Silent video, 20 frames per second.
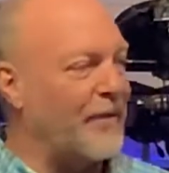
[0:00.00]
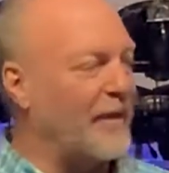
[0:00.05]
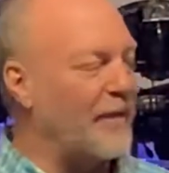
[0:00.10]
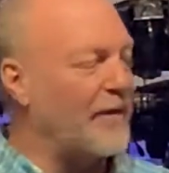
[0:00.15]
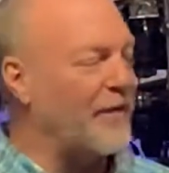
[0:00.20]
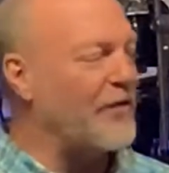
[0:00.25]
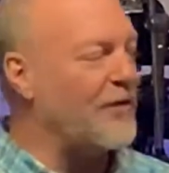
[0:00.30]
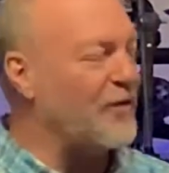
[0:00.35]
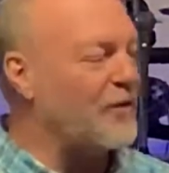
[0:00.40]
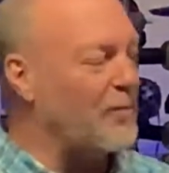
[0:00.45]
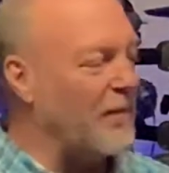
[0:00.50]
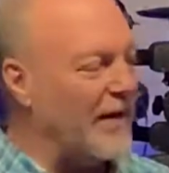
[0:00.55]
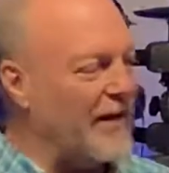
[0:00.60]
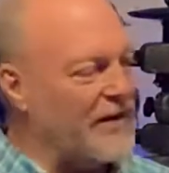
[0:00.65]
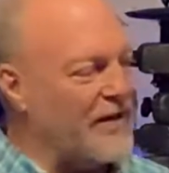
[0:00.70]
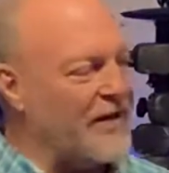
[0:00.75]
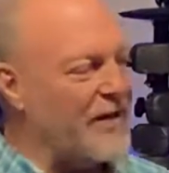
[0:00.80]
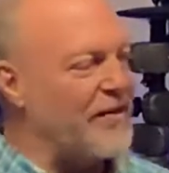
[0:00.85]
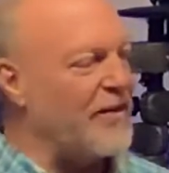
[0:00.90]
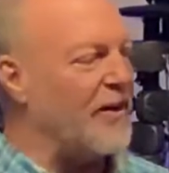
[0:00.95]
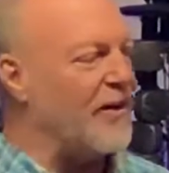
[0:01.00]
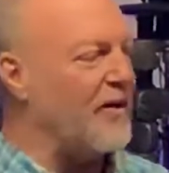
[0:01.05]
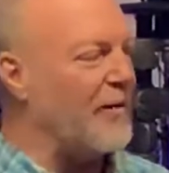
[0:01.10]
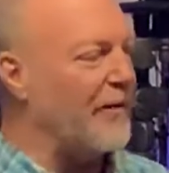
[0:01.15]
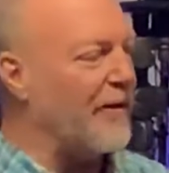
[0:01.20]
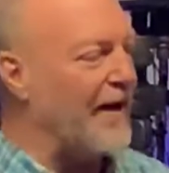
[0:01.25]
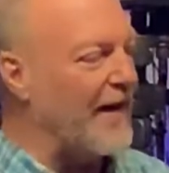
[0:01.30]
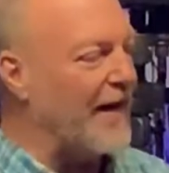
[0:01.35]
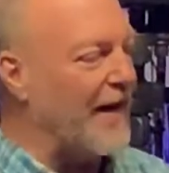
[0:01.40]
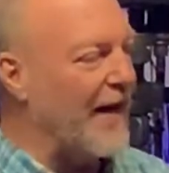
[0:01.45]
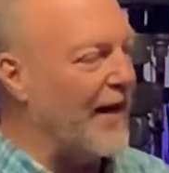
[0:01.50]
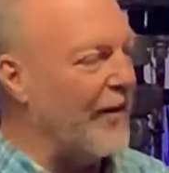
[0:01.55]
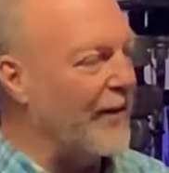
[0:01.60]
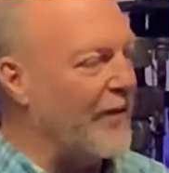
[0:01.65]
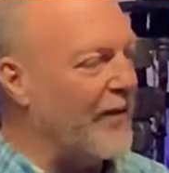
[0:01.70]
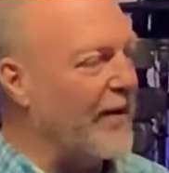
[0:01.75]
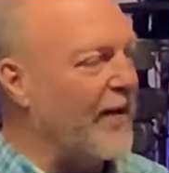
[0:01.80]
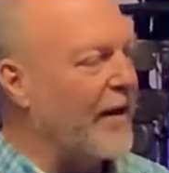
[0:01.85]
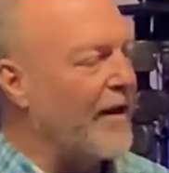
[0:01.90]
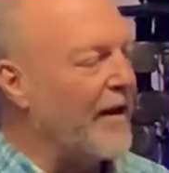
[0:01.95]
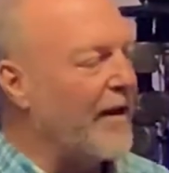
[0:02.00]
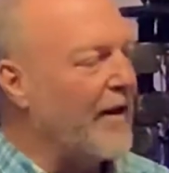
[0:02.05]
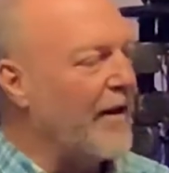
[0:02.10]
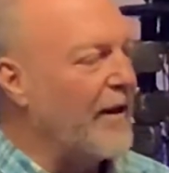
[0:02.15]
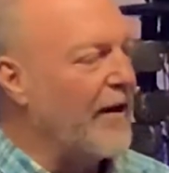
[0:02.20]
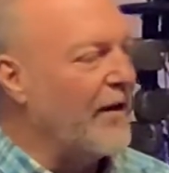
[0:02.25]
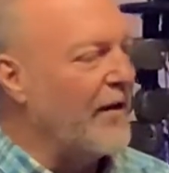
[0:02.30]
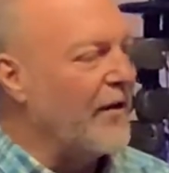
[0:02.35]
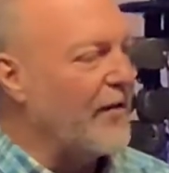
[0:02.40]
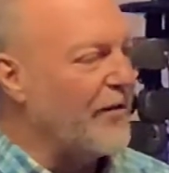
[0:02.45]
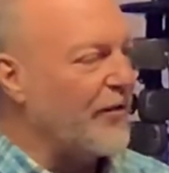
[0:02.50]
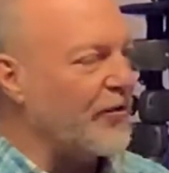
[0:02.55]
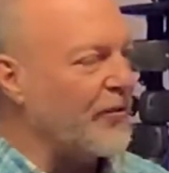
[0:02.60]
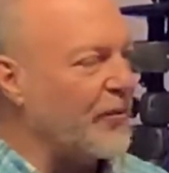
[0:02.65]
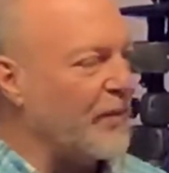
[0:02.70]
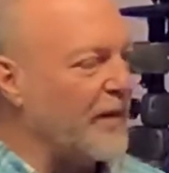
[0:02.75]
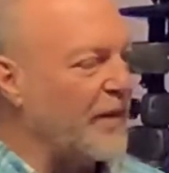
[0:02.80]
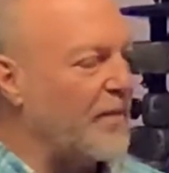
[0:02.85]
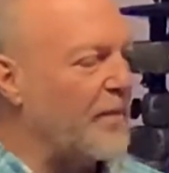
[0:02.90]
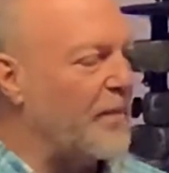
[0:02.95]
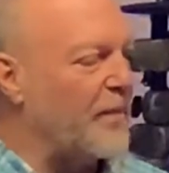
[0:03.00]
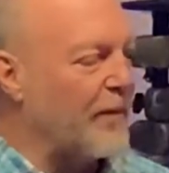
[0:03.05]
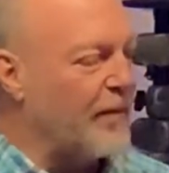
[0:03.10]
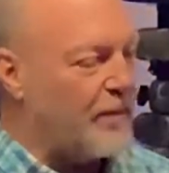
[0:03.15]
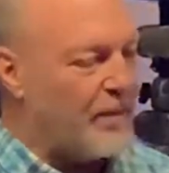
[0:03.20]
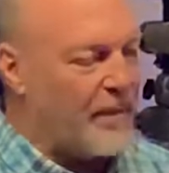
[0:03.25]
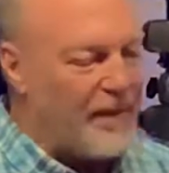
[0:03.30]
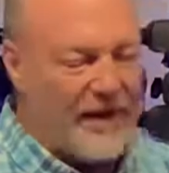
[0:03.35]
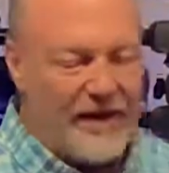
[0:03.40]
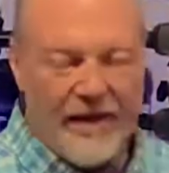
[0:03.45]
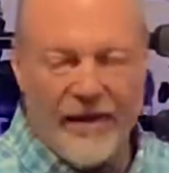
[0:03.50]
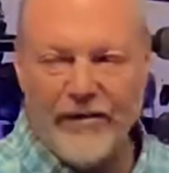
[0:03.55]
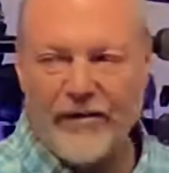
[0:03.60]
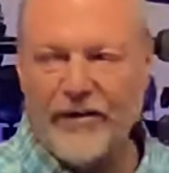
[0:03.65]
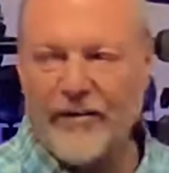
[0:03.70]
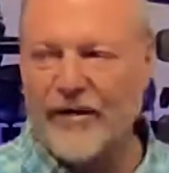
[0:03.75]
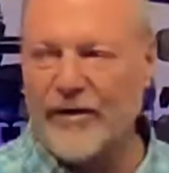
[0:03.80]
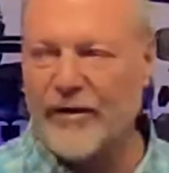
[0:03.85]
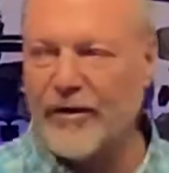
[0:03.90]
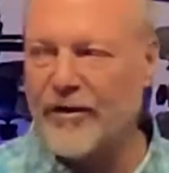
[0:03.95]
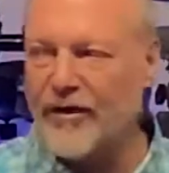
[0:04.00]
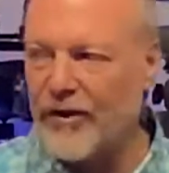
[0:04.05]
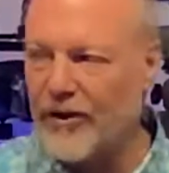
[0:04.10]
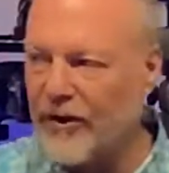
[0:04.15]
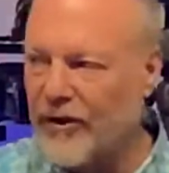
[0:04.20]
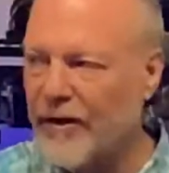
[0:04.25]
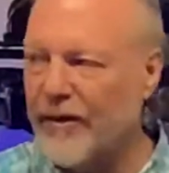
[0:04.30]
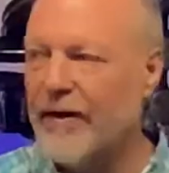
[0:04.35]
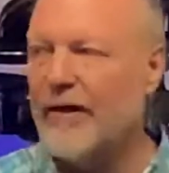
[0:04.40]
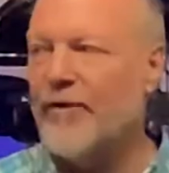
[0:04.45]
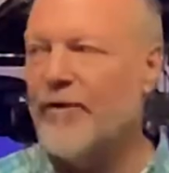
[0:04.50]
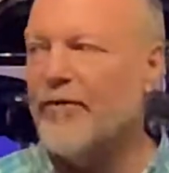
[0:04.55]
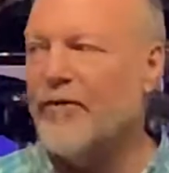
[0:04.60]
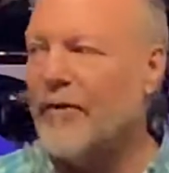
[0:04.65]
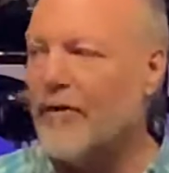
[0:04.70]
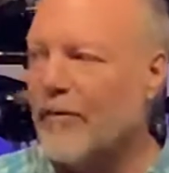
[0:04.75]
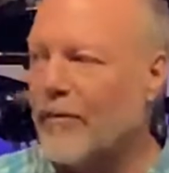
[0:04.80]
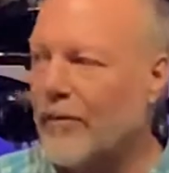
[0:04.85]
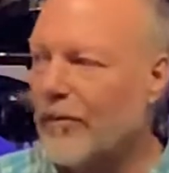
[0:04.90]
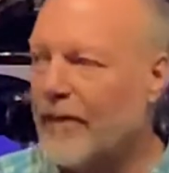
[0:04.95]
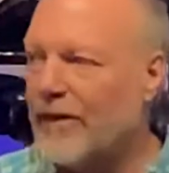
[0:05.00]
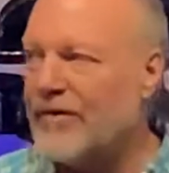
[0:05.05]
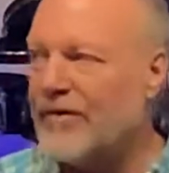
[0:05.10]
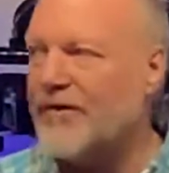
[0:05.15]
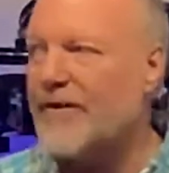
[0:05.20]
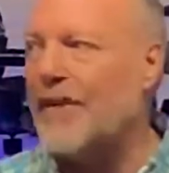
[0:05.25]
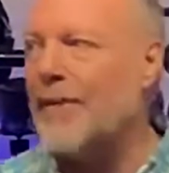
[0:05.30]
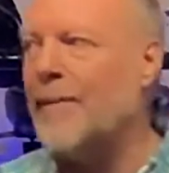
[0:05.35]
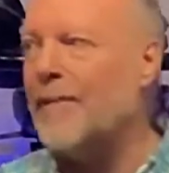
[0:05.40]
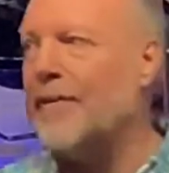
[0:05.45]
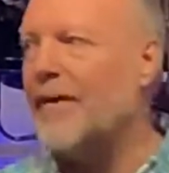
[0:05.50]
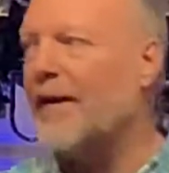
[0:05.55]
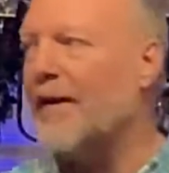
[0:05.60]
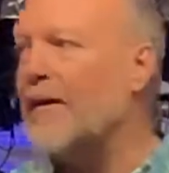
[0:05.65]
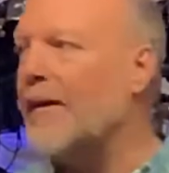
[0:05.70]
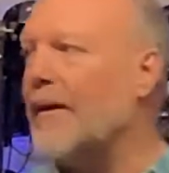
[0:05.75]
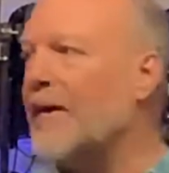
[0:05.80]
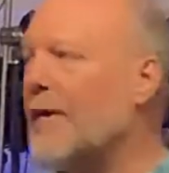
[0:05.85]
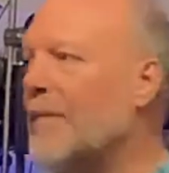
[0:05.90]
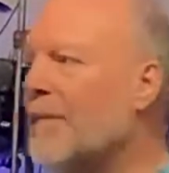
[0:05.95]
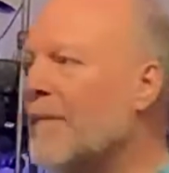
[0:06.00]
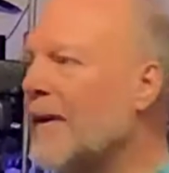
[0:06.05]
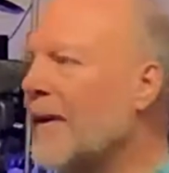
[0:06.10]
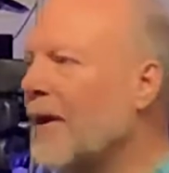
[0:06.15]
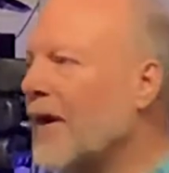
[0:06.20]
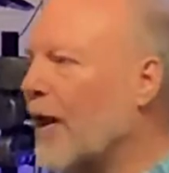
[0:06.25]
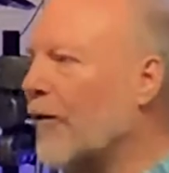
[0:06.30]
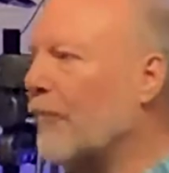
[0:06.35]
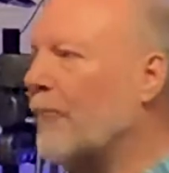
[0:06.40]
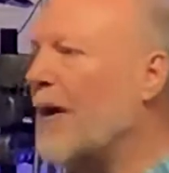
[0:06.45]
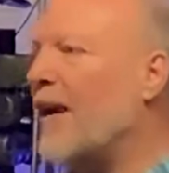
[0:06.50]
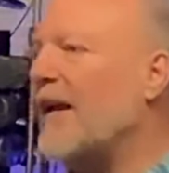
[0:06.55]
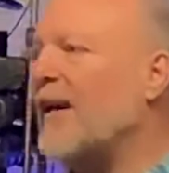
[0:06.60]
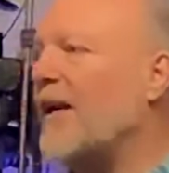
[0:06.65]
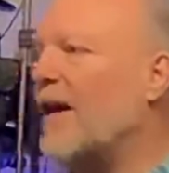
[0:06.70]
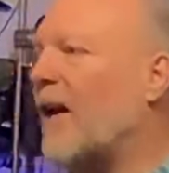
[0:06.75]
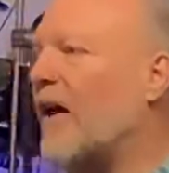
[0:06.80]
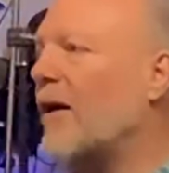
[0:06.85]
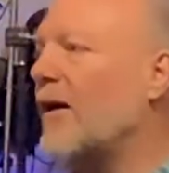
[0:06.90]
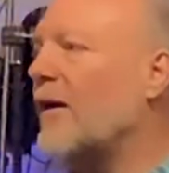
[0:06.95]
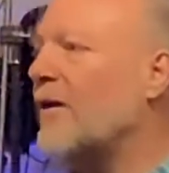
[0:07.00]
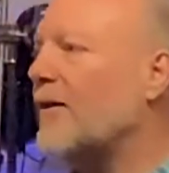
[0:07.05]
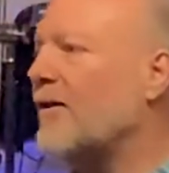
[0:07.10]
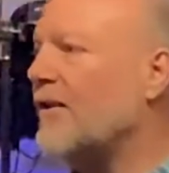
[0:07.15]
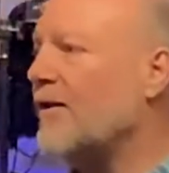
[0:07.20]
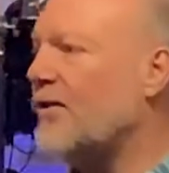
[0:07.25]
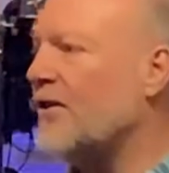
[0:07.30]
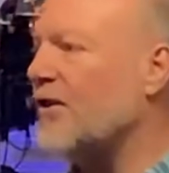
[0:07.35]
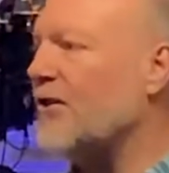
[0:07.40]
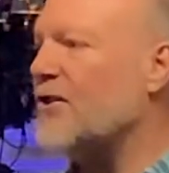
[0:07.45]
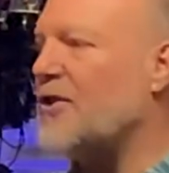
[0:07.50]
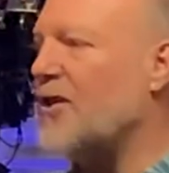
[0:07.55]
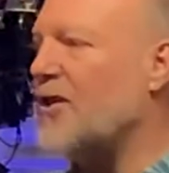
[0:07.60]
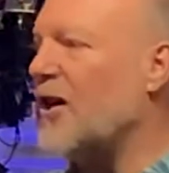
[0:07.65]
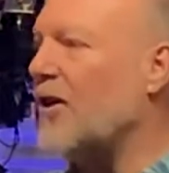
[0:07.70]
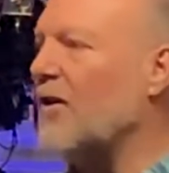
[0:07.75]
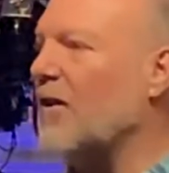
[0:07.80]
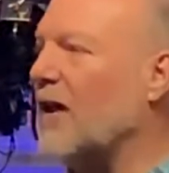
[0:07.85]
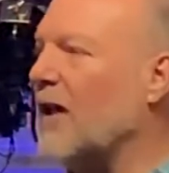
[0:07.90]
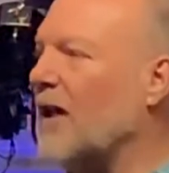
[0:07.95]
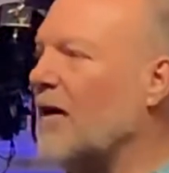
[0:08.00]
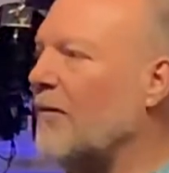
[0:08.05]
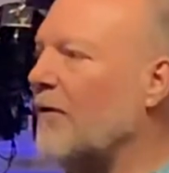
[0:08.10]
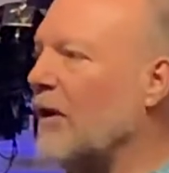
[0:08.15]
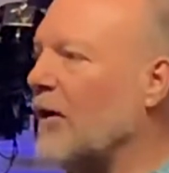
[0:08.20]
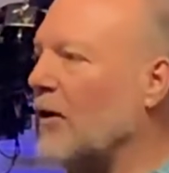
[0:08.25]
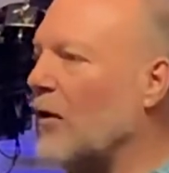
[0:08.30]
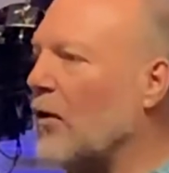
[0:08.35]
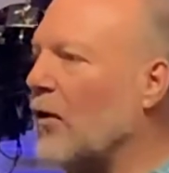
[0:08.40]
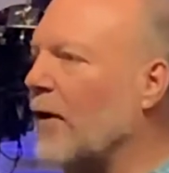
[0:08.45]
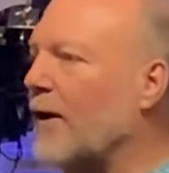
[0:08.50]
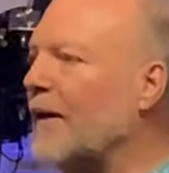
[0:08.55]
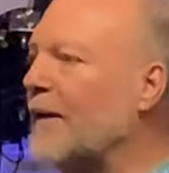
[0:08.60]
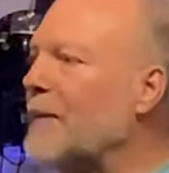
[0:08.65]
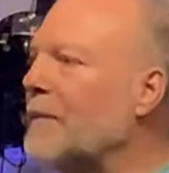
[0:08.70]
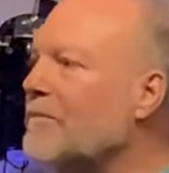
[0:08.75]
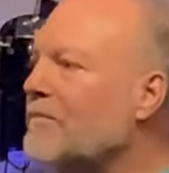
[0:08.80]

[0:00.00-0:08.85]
But let's just bless each other right now, and just with peace and courage and wisdom and a ready heart to just share the love of the Lord,